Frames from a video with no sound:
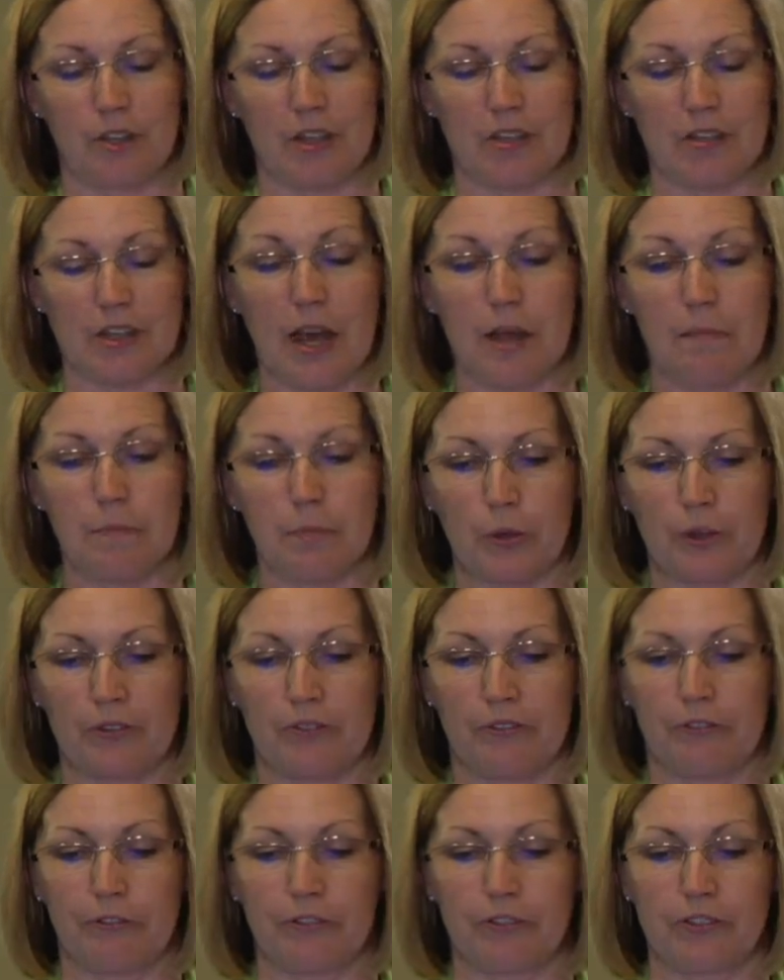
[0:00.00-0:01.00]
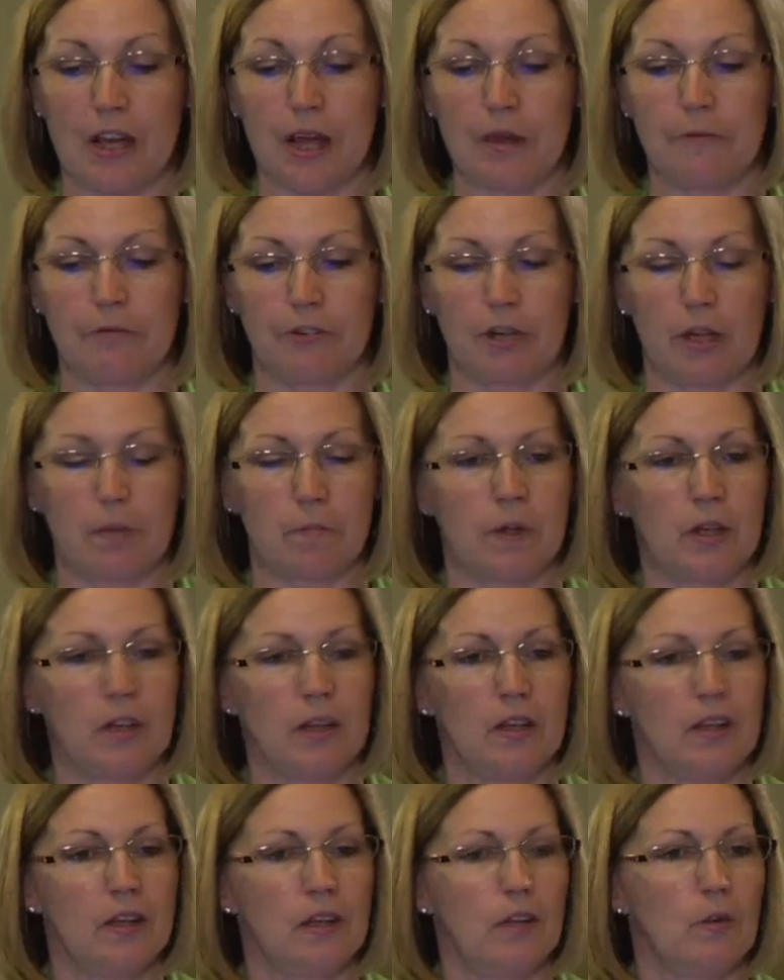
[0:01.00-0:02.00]
time frame.
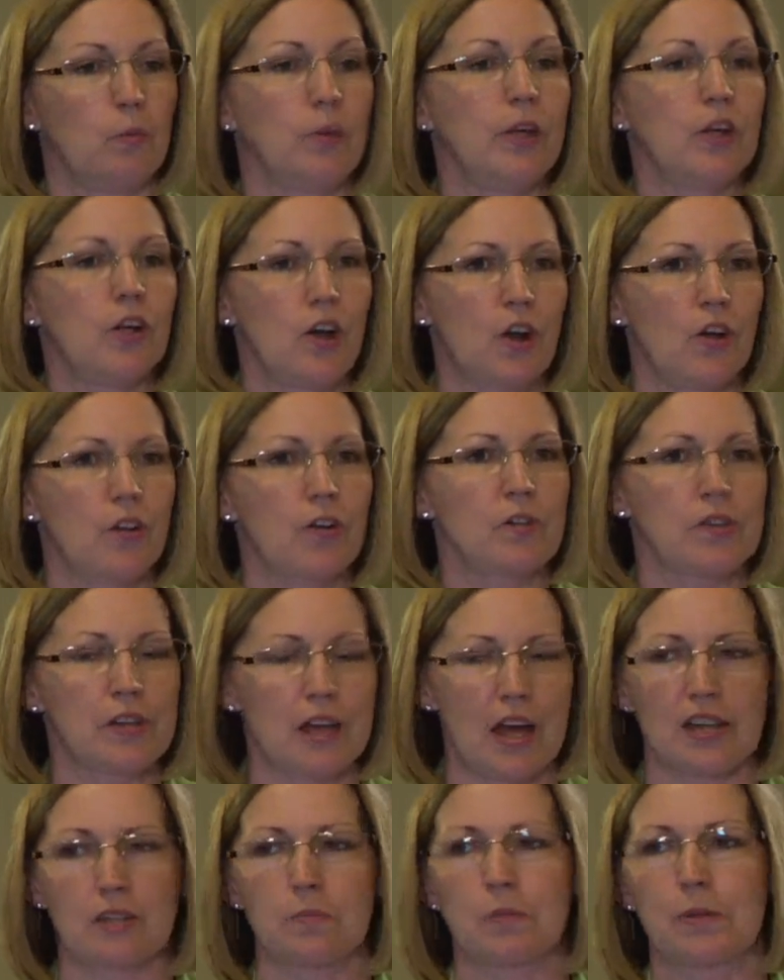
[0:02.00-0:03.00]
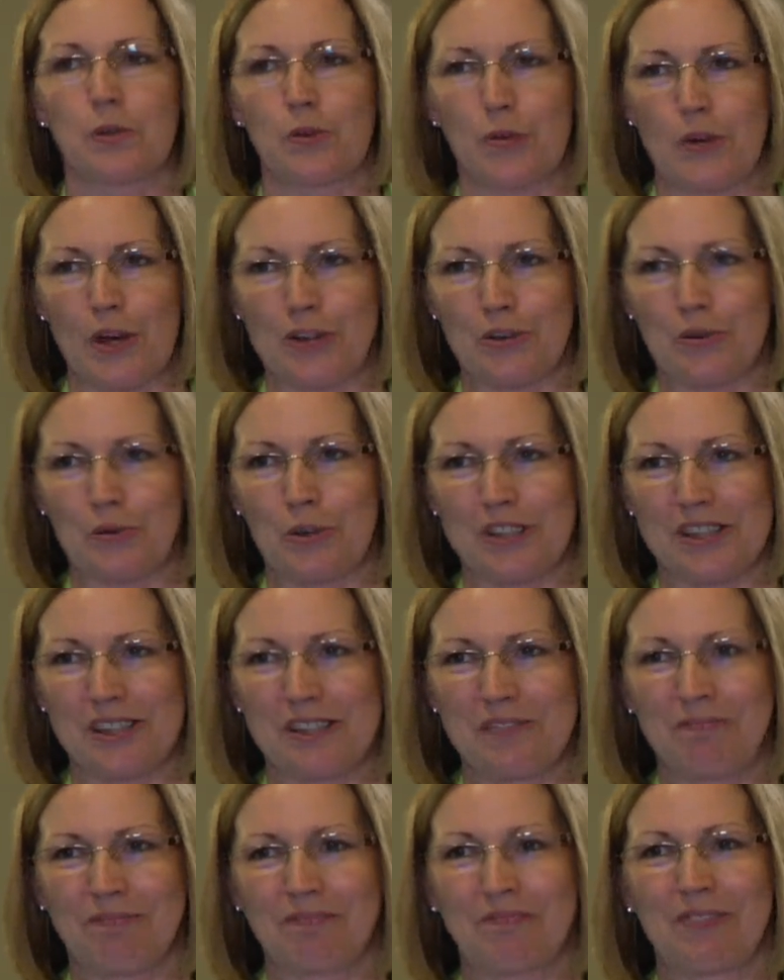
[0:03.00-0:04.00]
We call those hospice graduates.
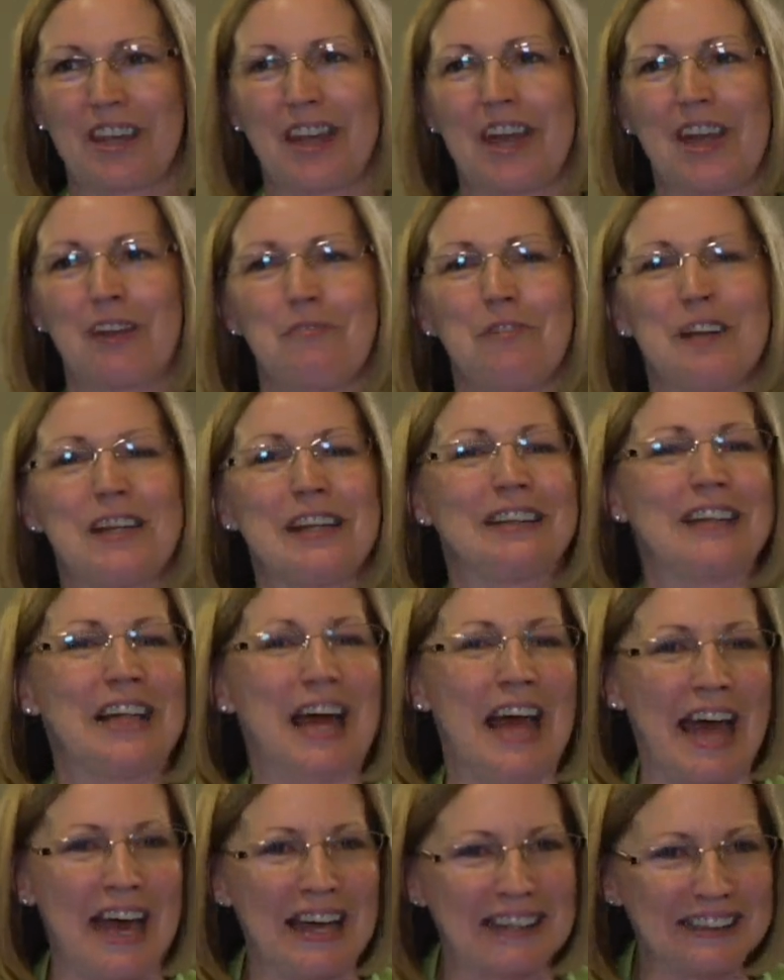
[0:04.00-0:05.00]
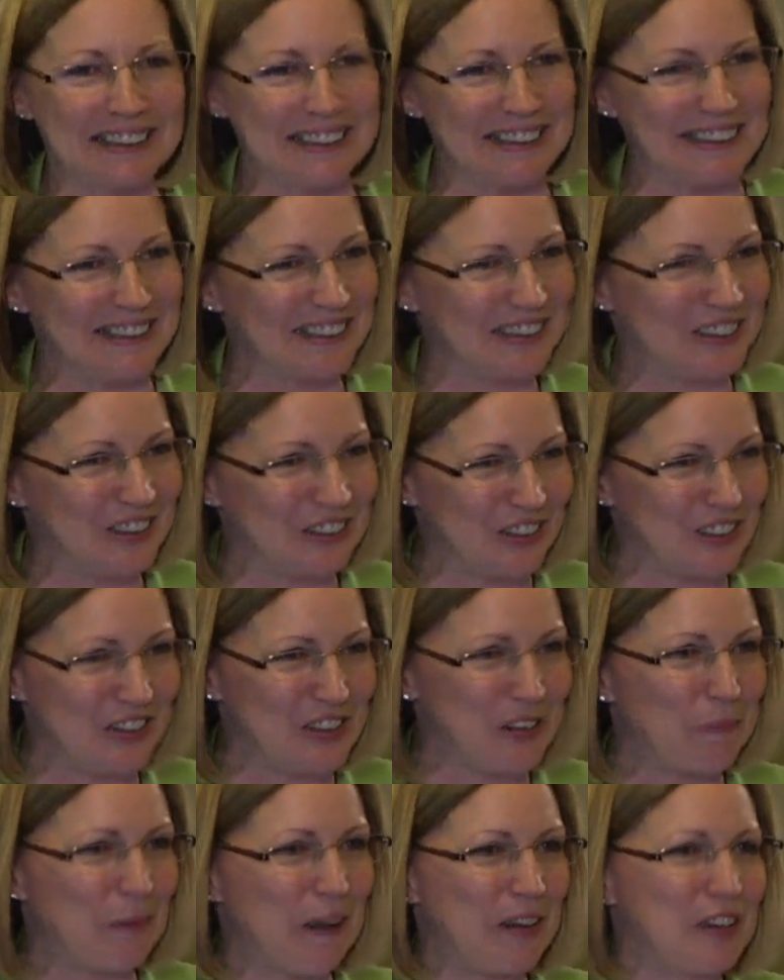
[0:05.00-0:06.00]
And we gladly
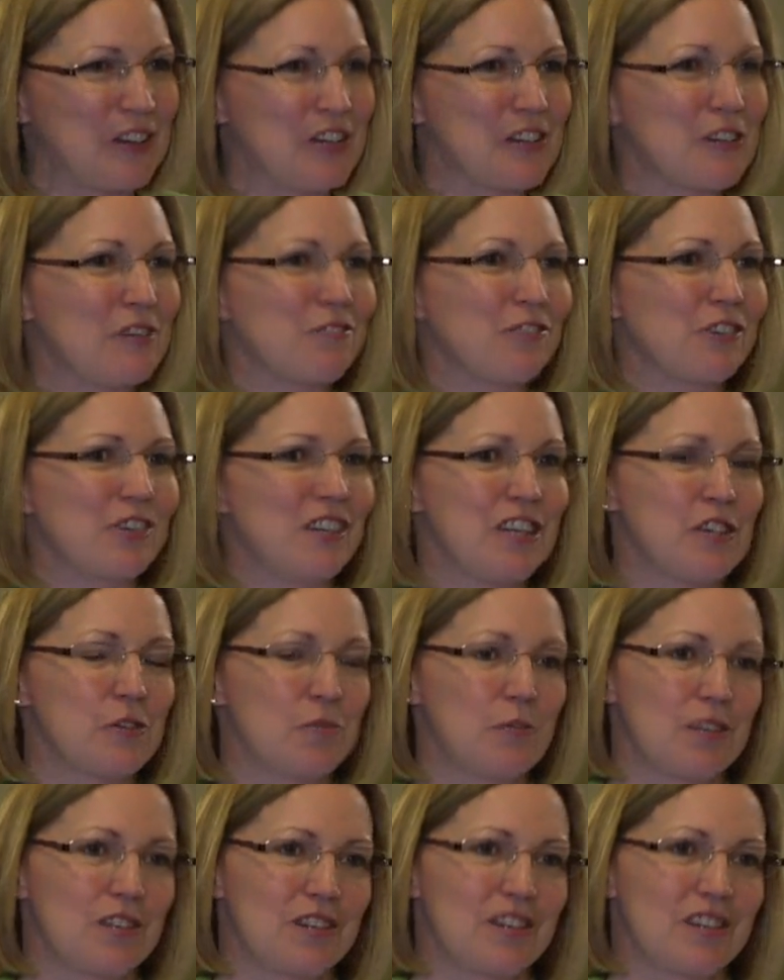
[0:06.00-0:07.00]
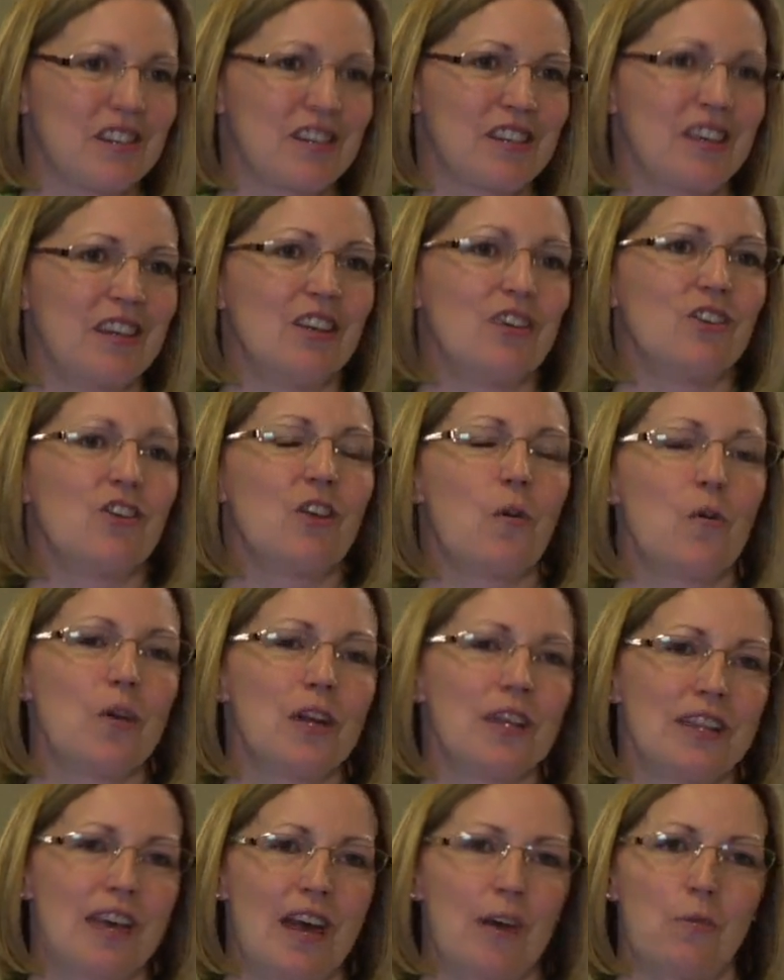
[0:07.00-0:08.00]
discharge patients for these reasons,
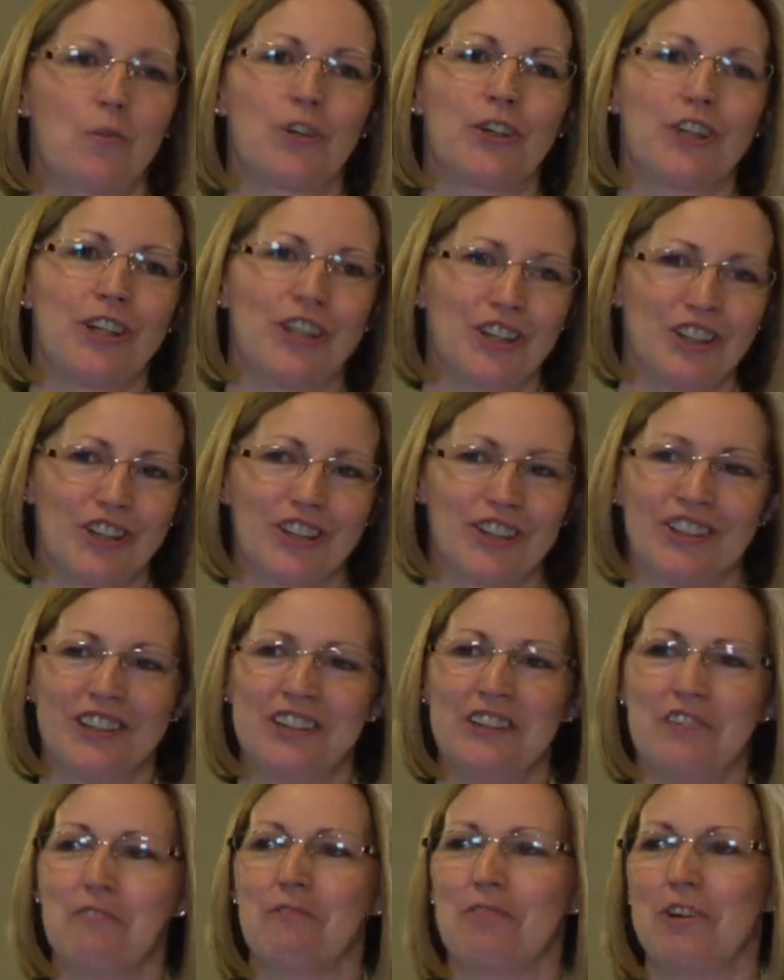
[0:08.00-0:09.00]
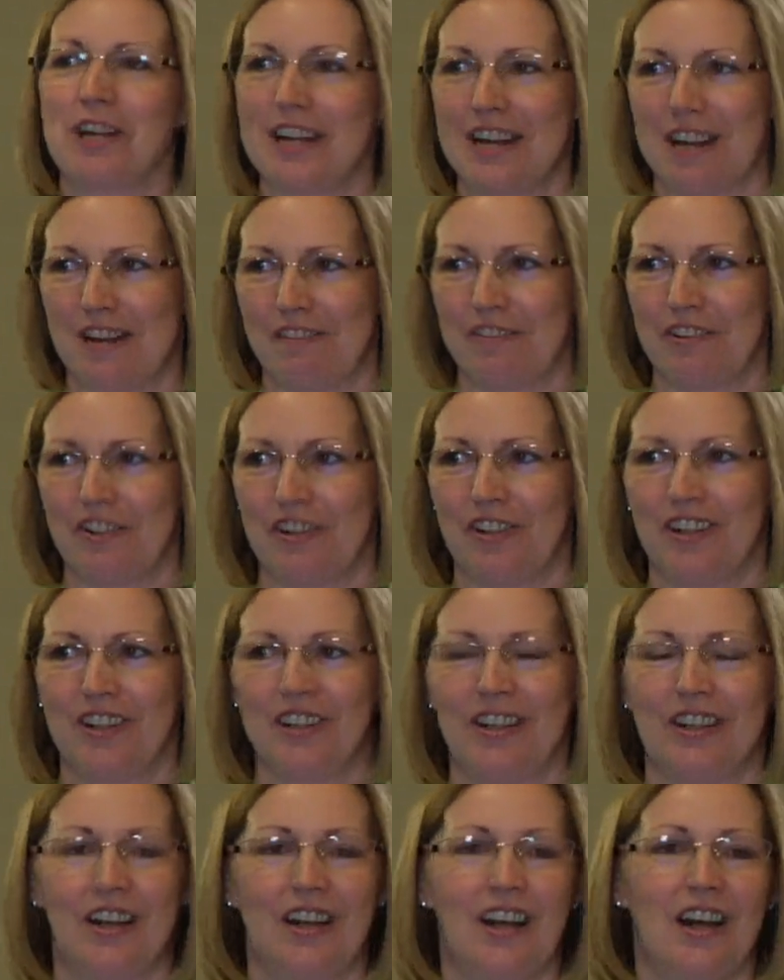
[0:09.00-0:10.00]
knowing that we're here whenever,
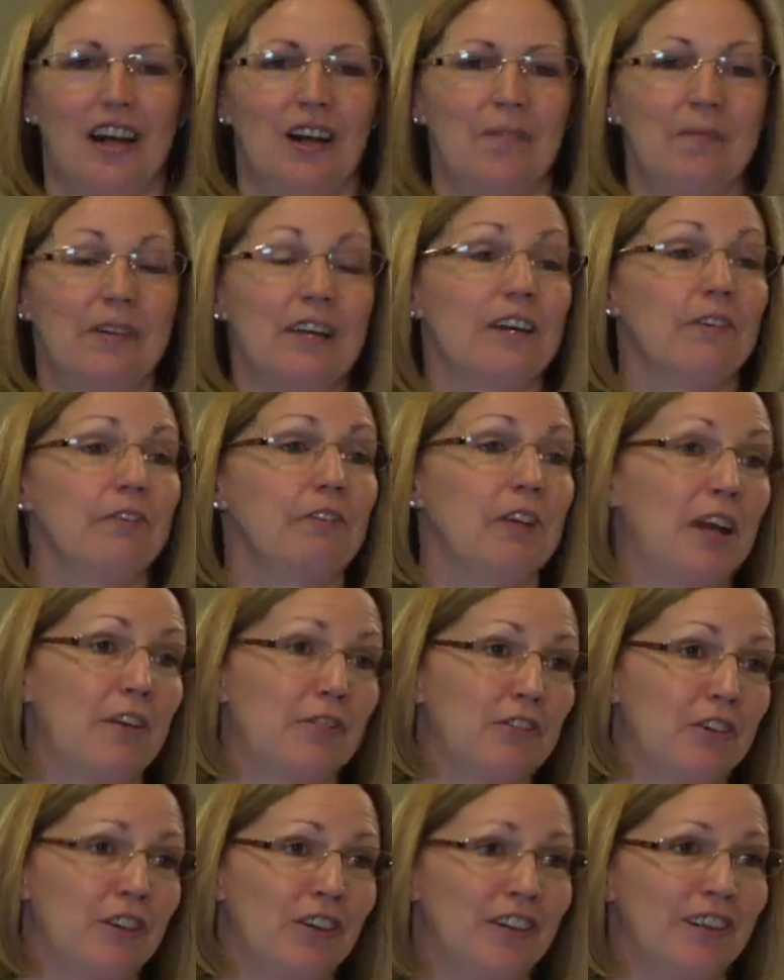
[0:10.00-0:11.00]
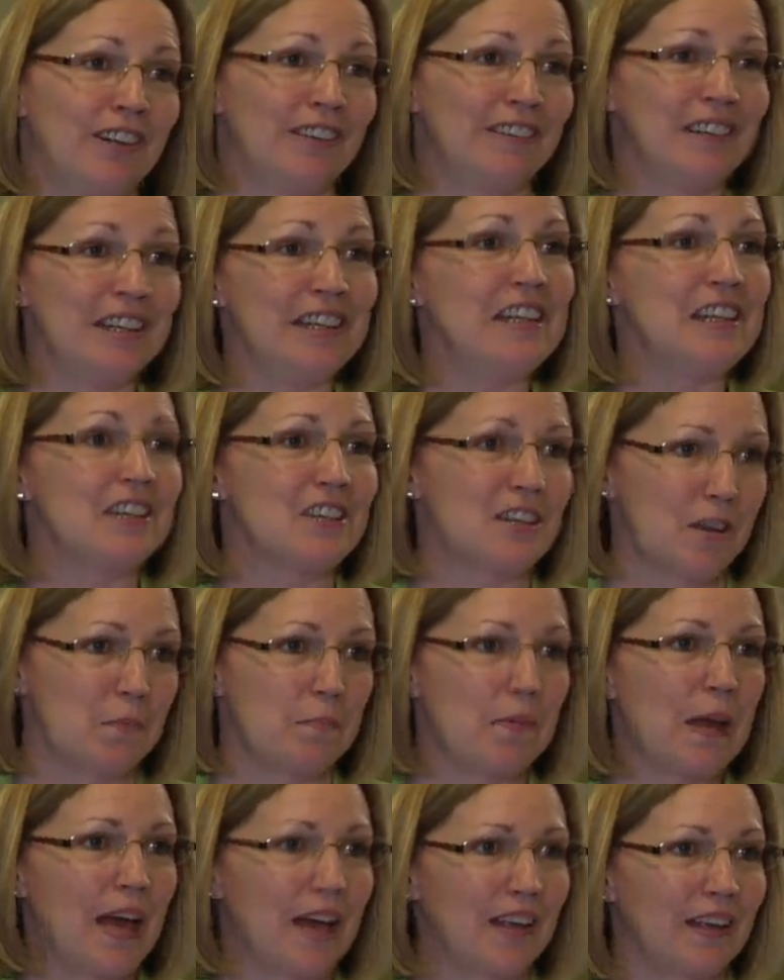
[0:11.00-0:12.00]
if ever, they need to come
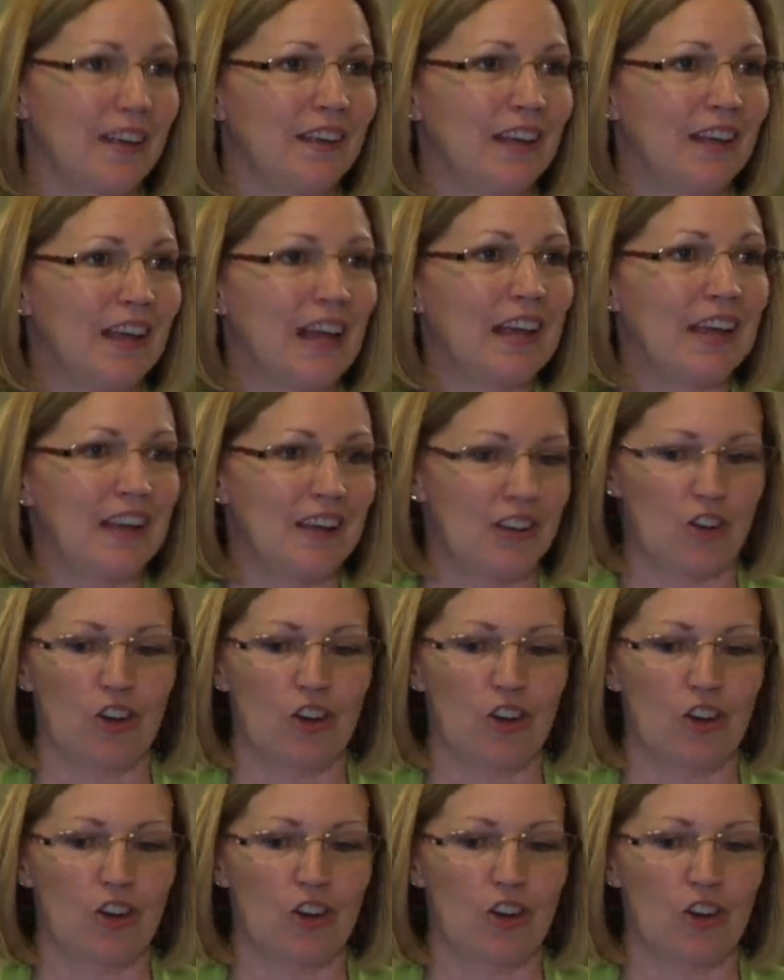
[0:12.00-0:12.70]
back and get